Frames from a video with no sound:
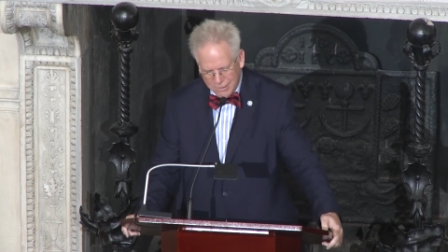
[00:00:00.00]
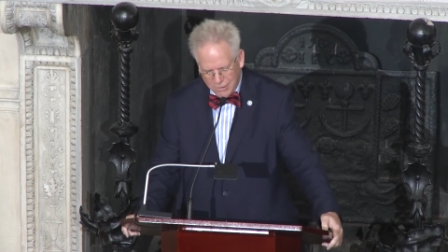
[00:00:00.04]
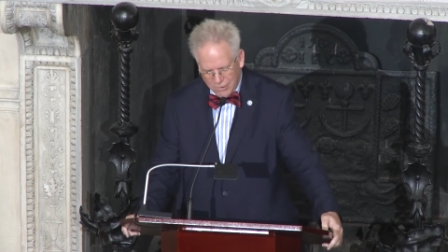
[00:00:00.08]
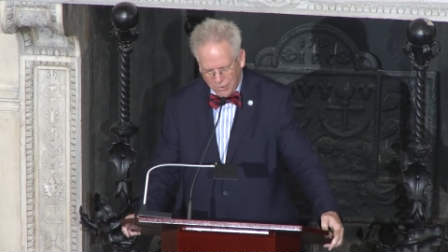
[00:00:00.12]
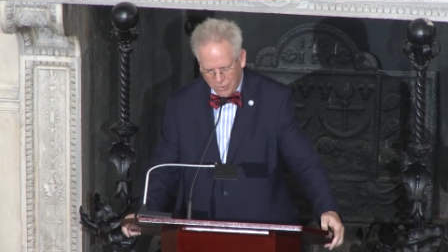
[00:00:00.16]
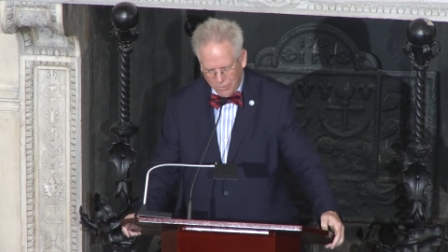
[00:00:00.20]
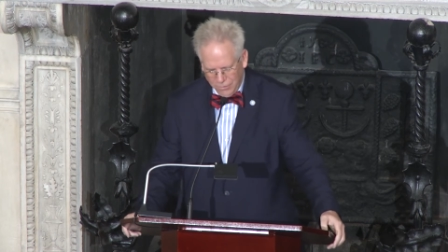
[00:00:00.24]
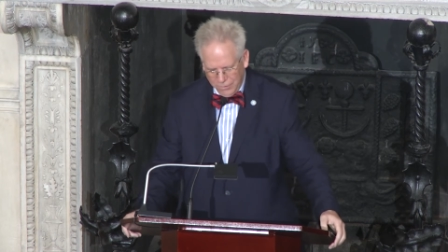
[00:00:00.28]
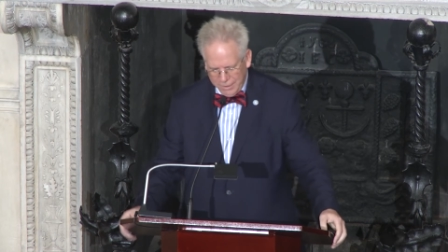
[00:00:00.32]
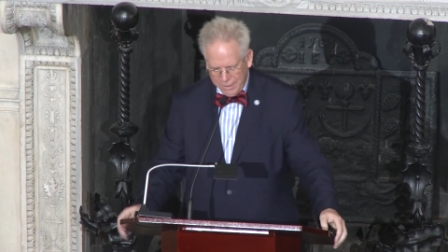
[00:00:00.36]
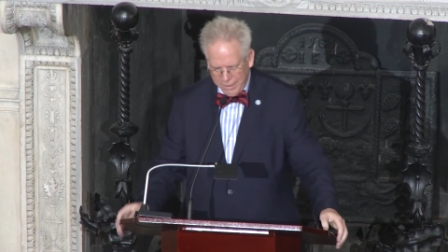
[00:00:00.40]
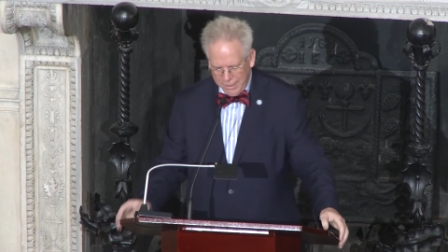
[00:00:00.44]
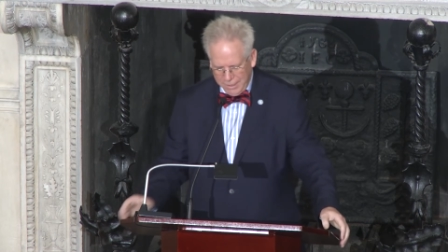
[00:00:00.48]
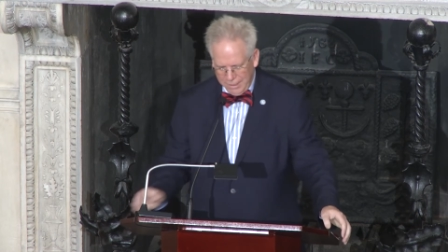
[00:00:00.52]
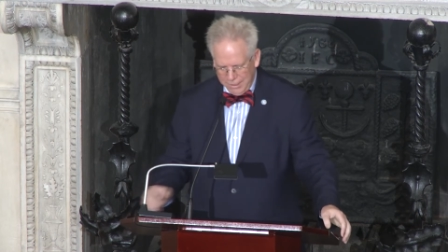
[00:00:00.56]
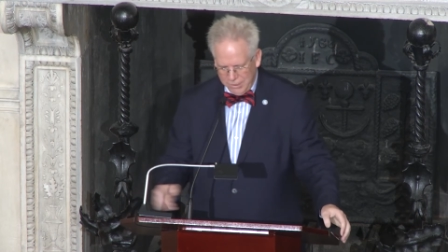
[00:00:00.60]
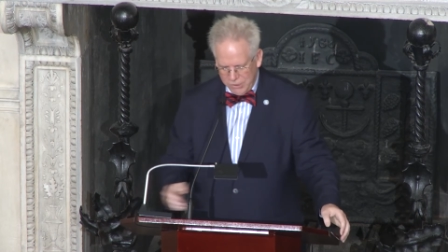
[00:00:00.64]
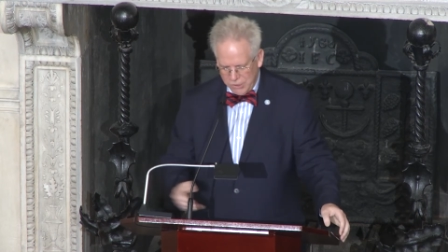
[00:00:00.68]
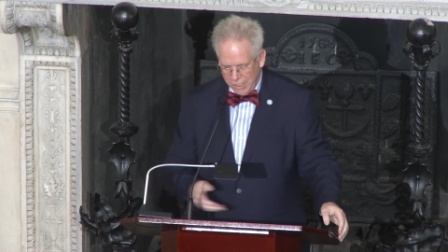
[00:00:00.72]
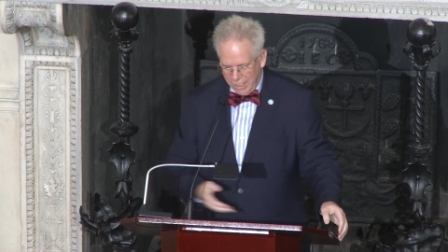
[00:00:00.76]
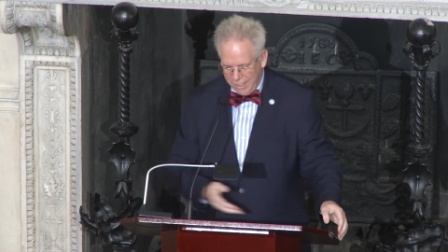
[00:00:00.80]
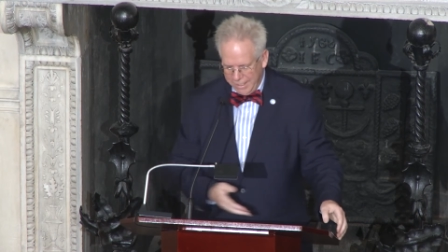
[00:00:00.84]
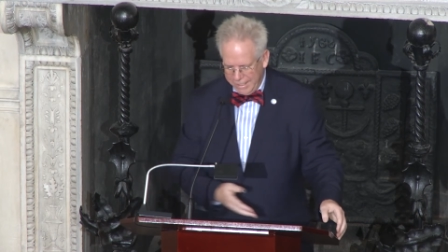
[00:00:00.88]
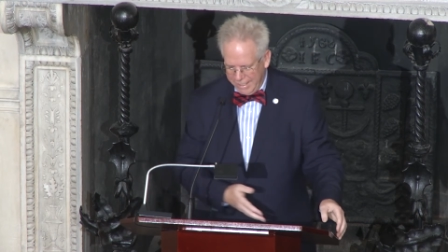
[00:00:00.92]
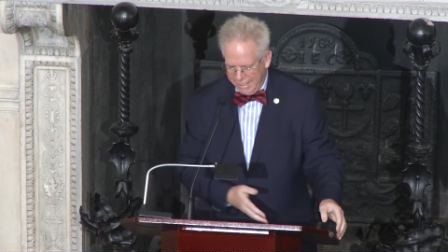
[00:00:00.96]
Only
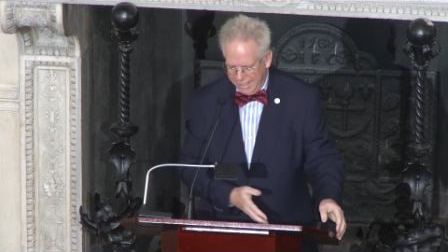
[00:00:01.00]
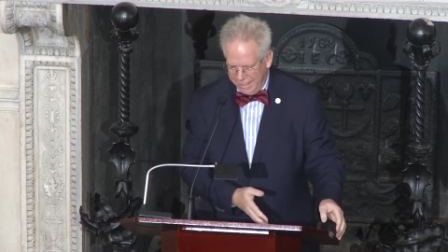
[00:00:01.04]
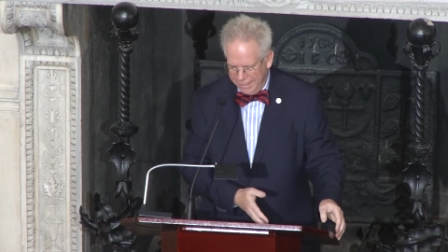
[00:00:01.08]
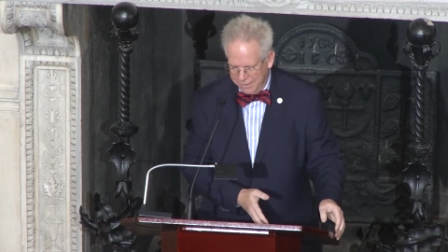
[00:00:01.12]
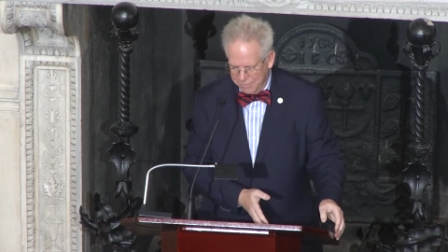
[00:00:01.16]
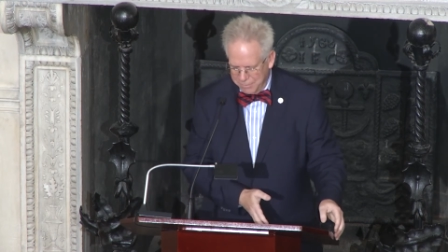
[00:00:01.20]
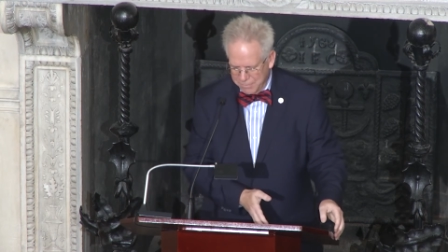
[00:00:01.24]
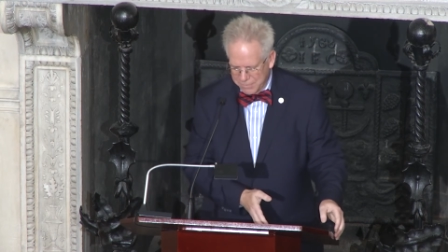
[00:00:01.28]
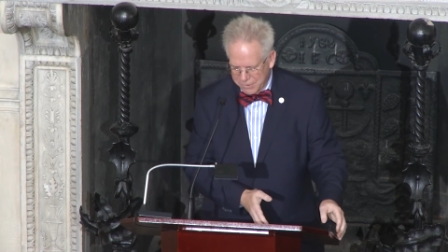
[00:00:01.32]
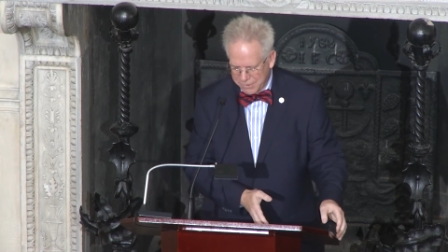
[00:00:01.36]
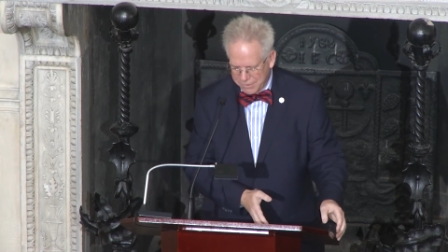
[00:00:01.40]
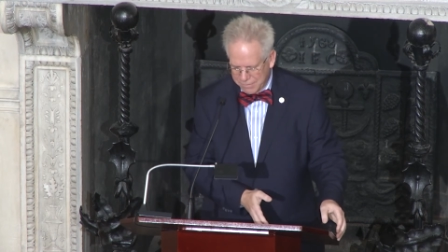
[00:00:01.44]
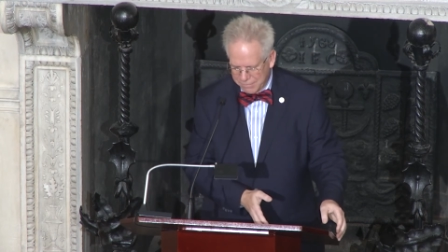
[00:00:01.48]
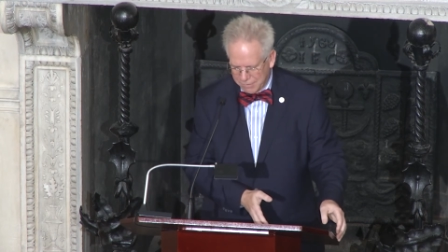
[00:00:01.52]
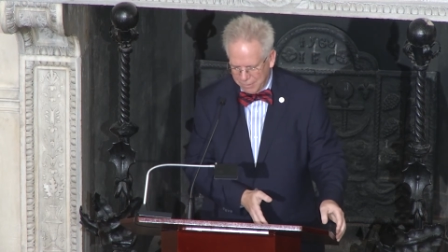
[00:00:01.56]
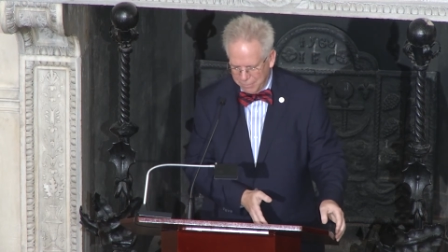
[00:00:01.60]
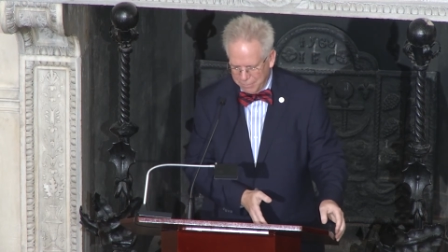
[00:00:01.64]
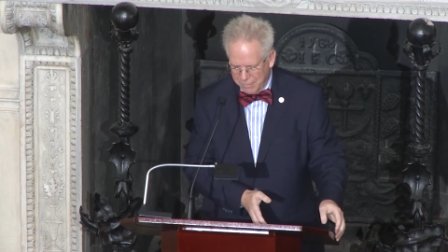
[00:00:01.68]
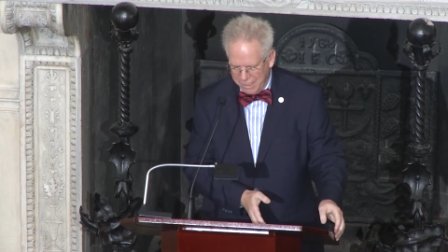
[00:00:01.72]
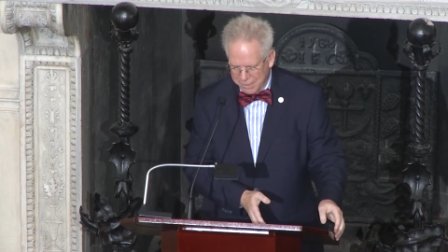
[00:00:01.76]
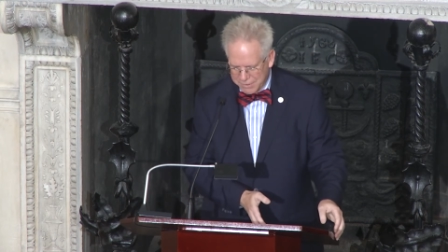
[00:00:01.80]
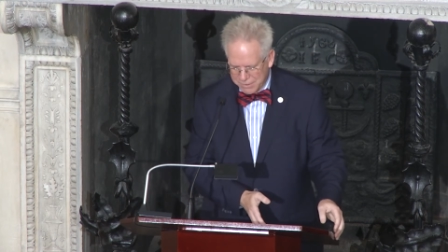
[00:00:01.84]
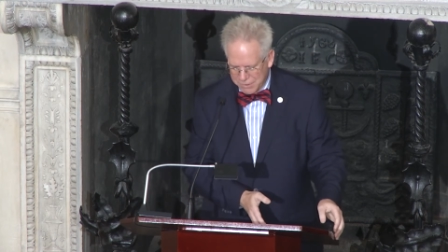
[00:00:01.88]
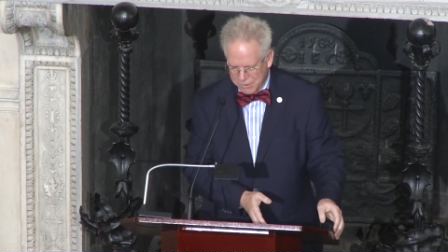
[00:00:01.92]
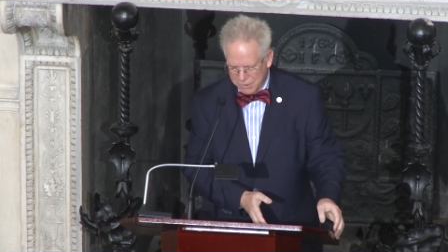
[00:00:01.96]
John Adams from
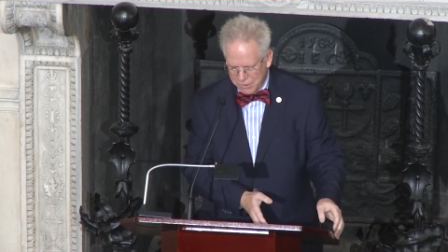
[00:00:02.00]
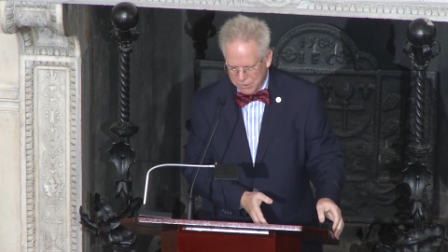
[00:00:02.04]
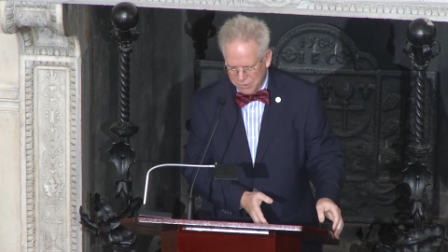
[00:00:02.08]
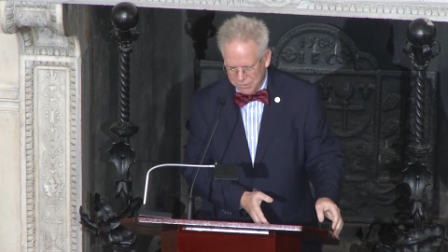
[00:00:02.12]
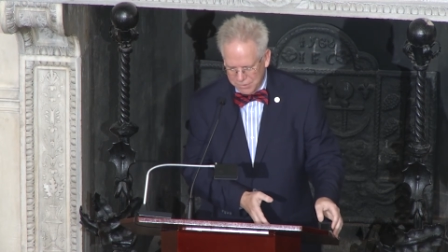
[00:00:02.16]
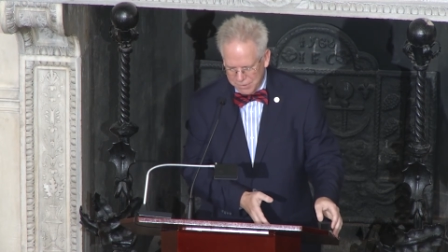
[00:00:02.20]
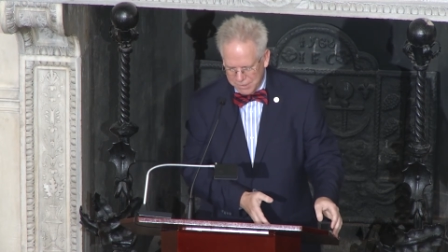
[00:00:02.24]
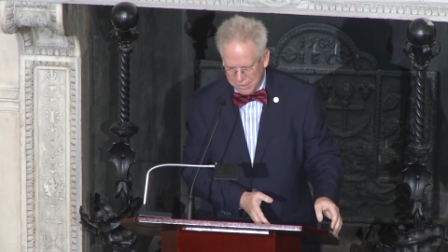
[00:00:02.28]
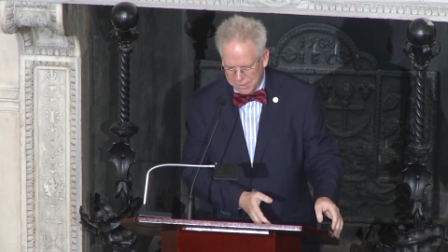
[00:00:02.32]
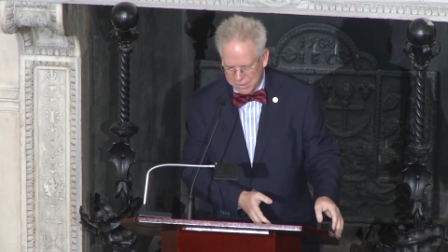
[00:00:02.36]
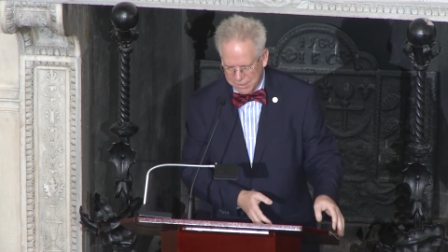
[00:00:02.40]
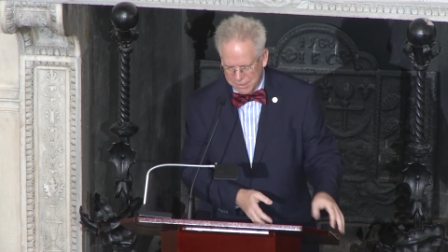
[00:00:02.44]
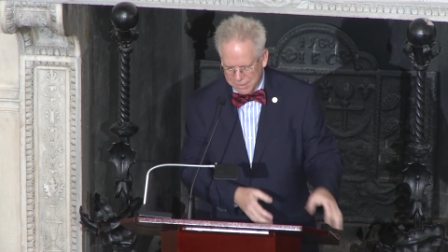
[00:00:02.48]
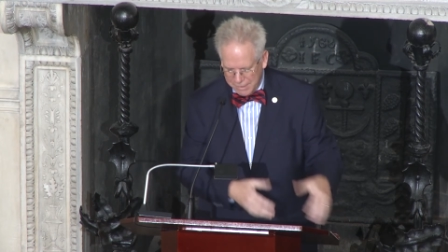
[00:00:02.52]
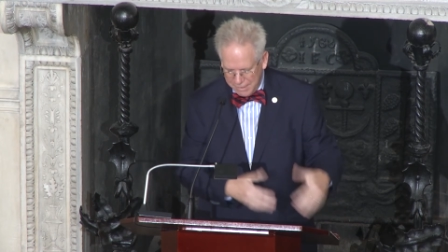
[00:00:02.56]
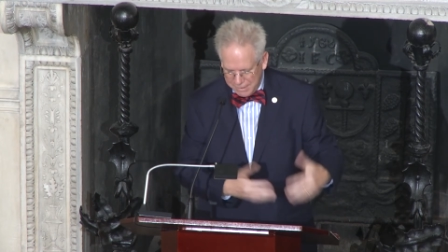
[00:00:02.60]
Massachusetts,